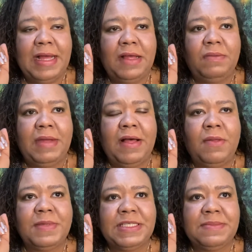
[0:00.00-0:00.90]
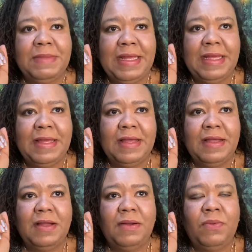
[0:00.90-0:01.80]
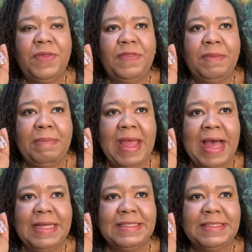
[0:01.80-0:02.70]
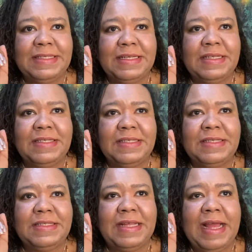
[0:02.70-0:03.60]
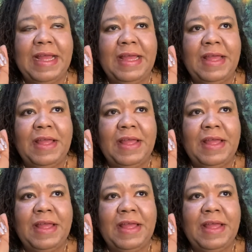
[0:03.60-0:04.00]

What helps me with the past is to say,